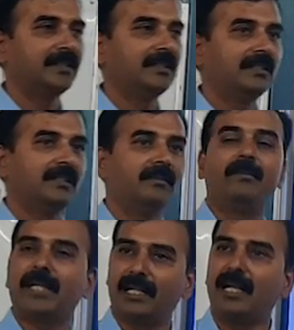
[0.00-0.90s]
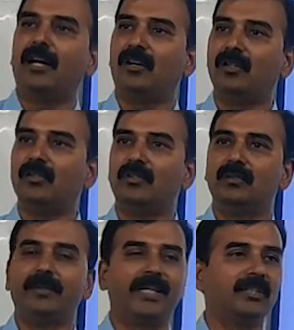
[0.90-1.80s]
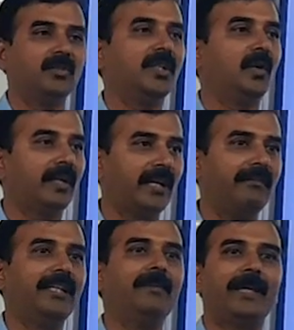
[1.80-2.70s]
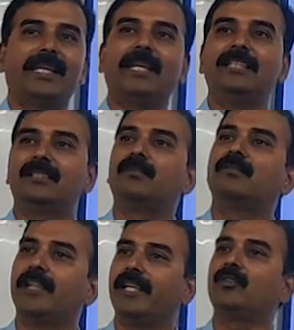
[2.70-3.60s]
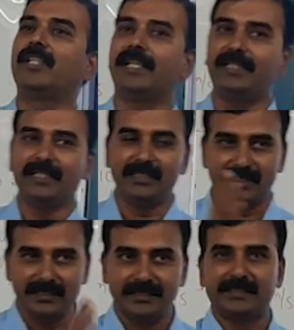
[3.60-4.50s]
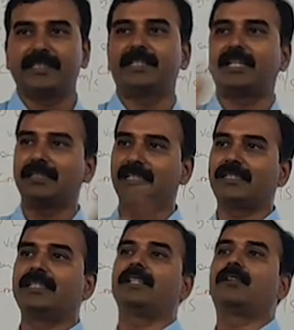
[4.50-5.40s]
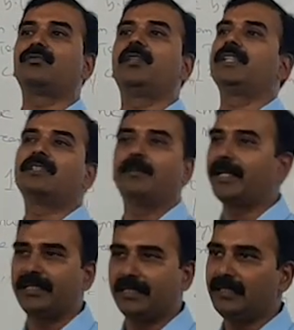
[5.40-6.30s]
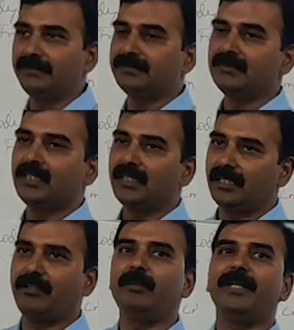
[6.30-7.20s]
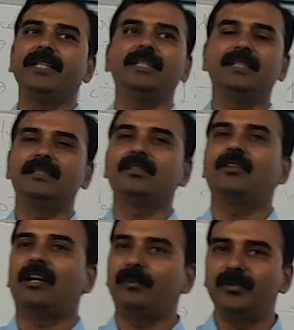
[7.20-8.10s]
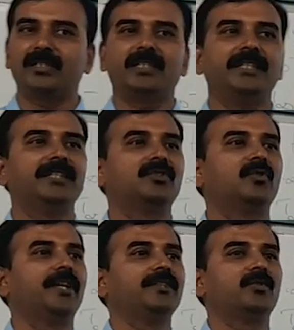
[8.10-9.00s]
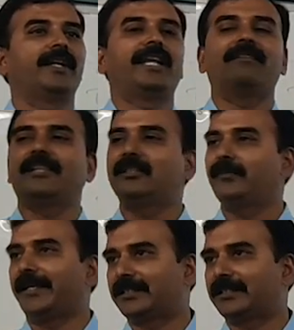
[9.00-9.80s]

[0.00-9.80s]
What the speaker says: But now, because we don't have any mechanisms where we can teach this set and that set of students separately, if anybody obviously is going through an average space,